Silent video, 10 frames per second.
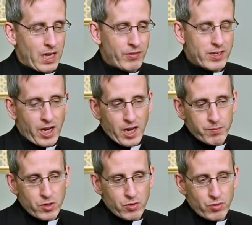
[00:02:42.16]
Every
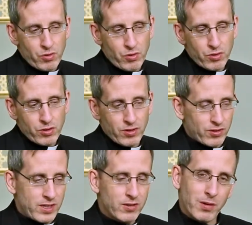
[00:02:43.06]
time you
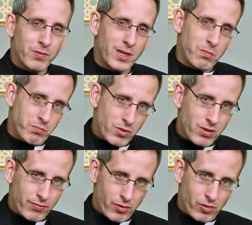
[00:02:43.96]
see something
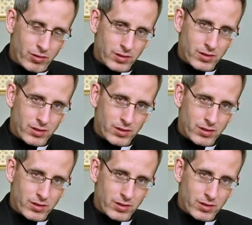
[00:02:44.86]
beautiful,